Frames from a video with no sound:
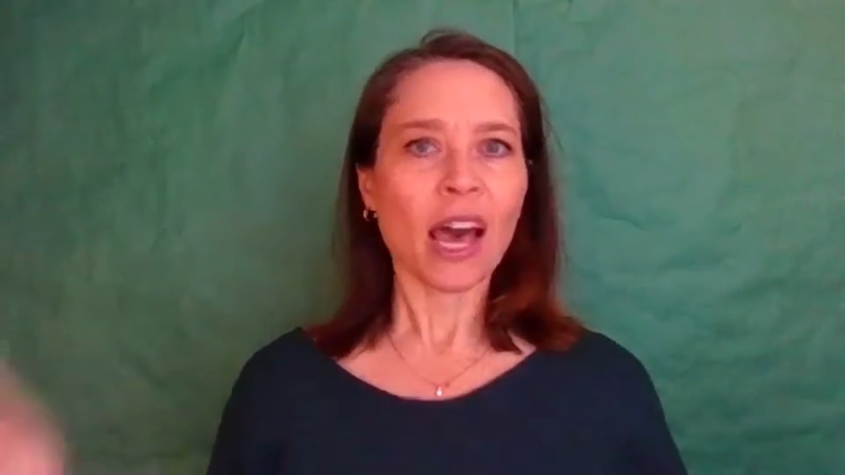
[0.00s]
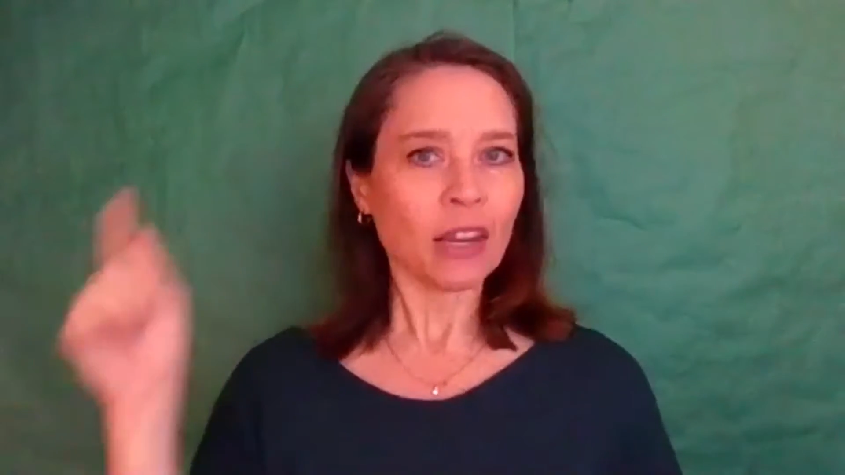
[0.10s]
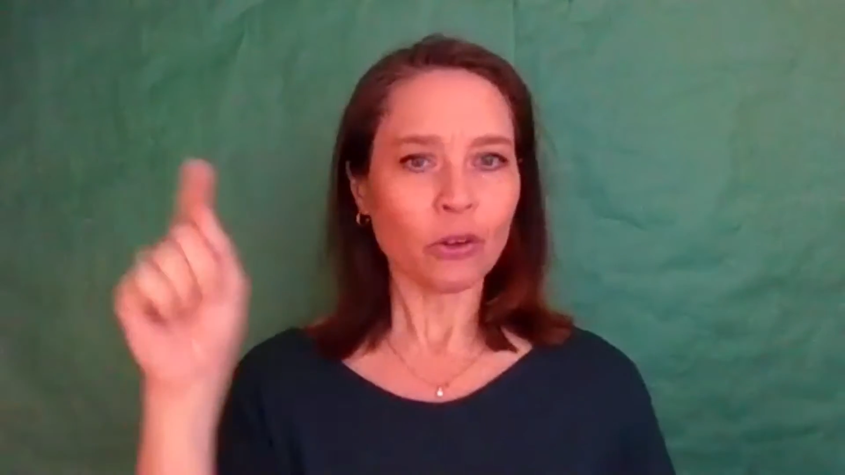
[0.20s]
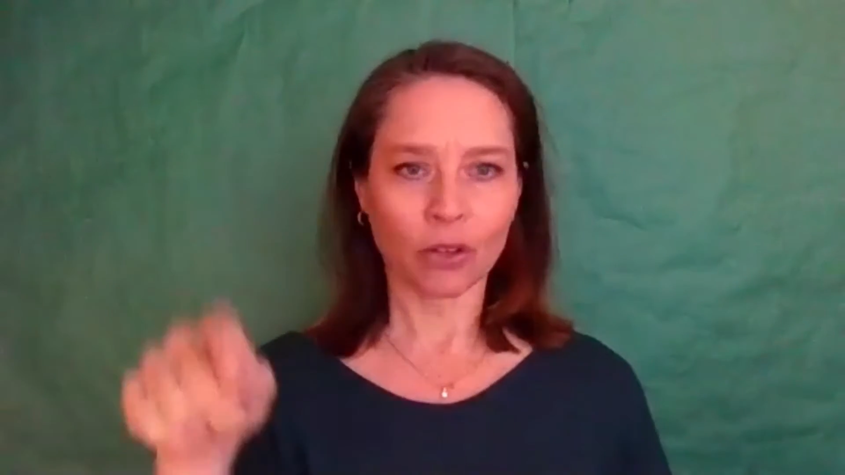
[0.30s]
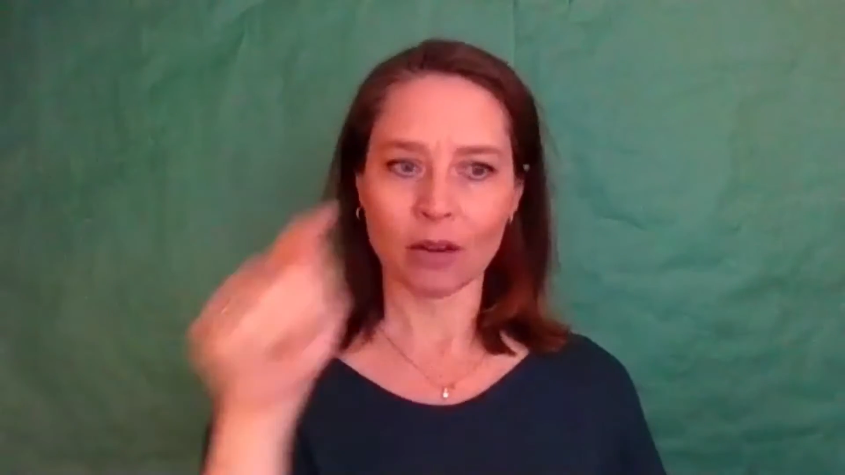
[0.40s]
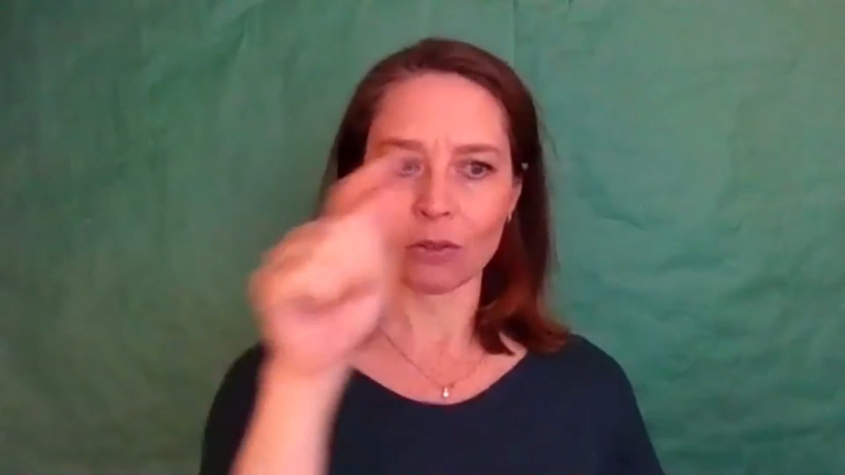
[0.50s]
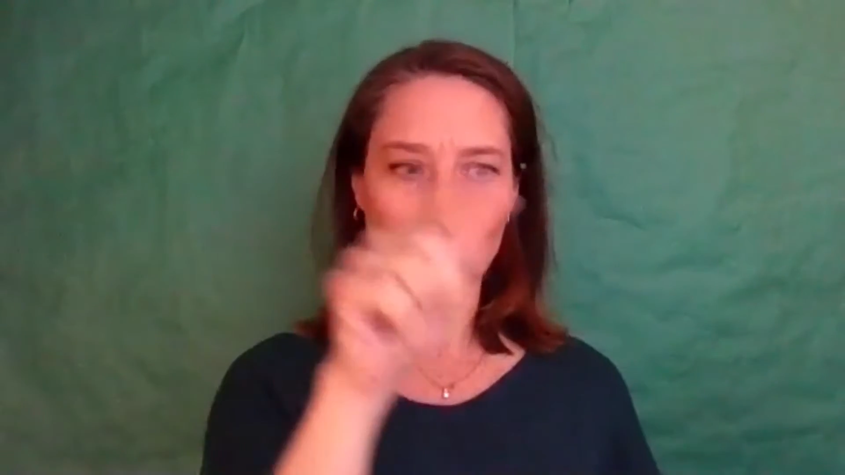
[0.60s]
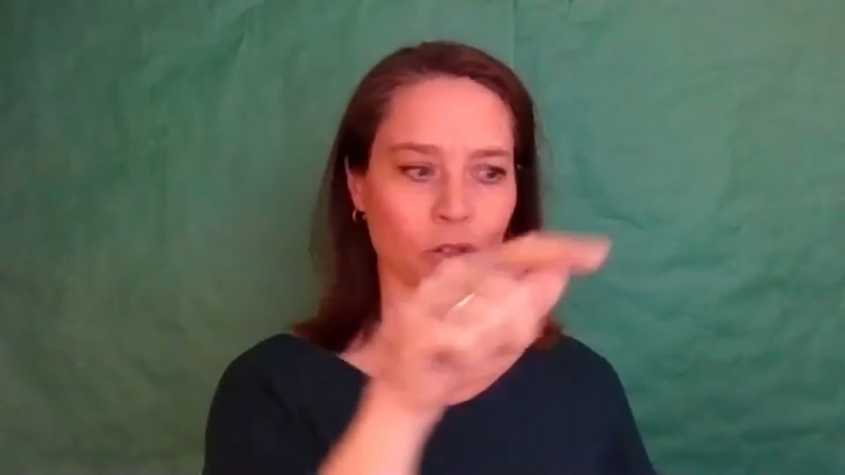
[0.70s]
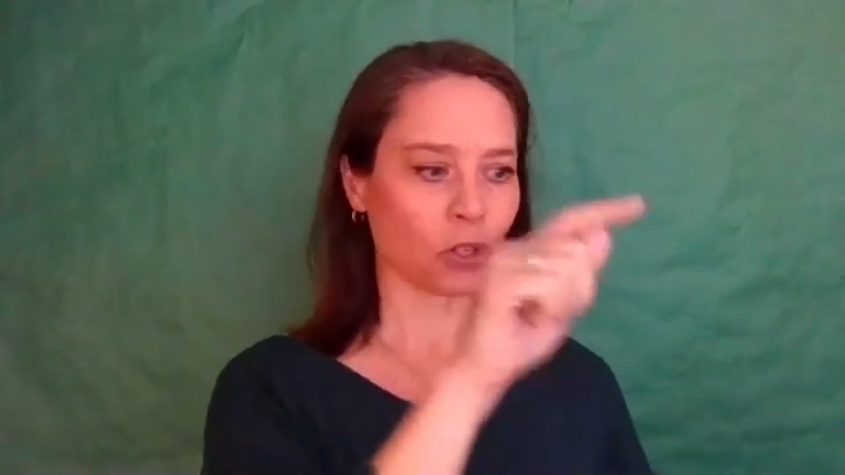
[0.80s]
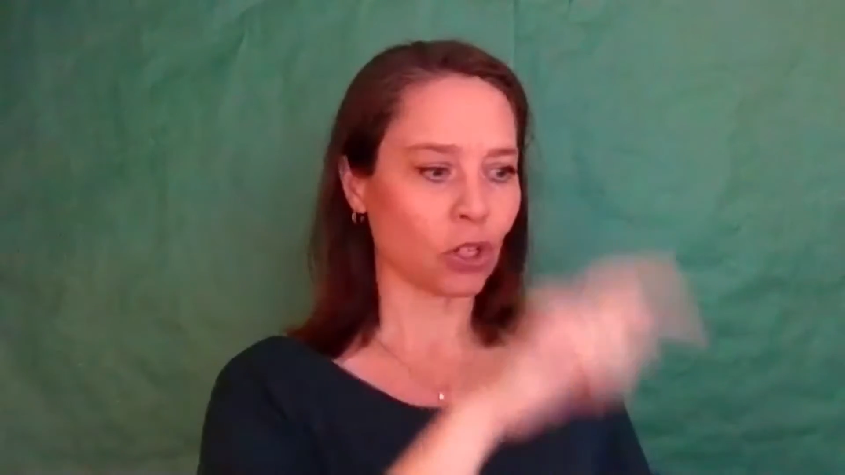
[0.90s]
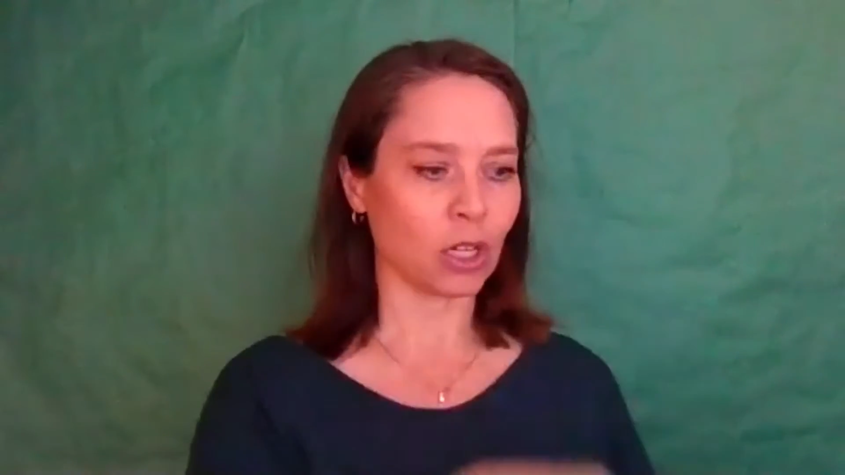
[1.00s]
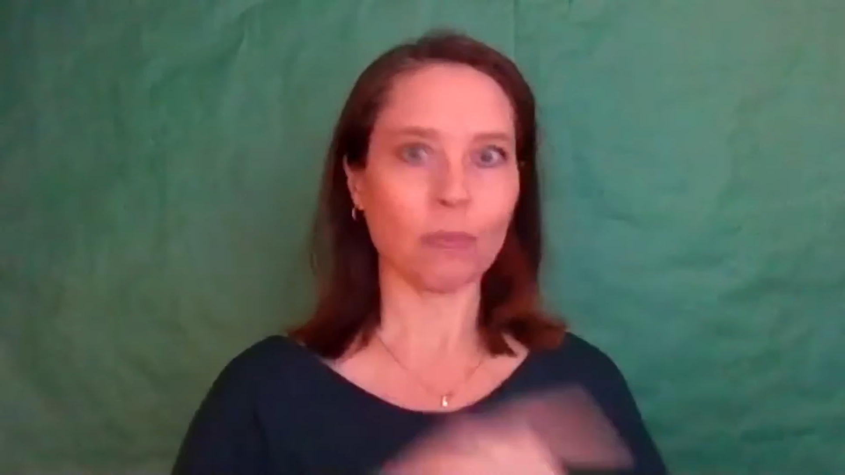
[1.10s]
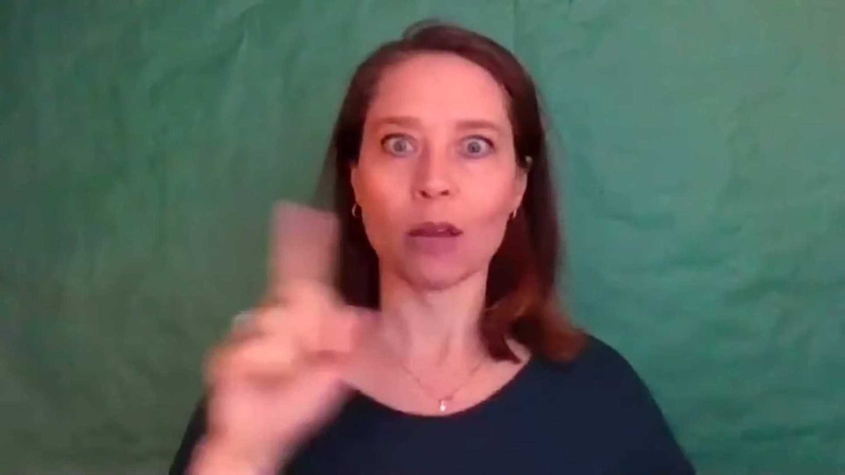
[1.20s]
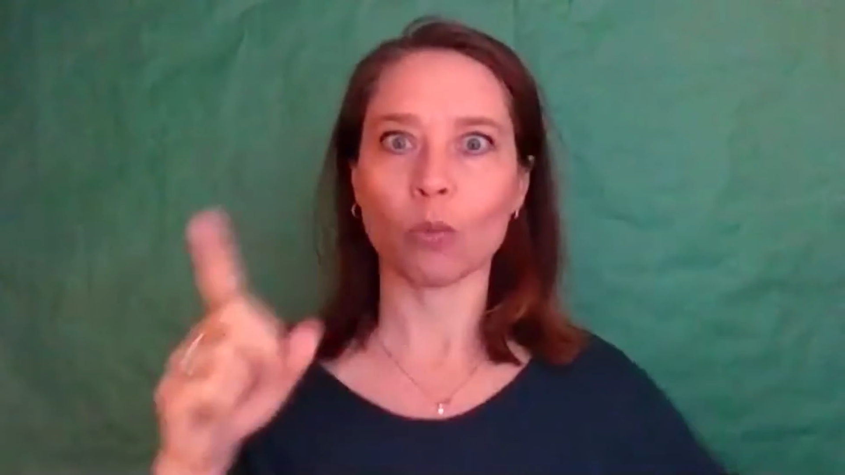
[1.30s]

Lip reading: and you're counting your sheep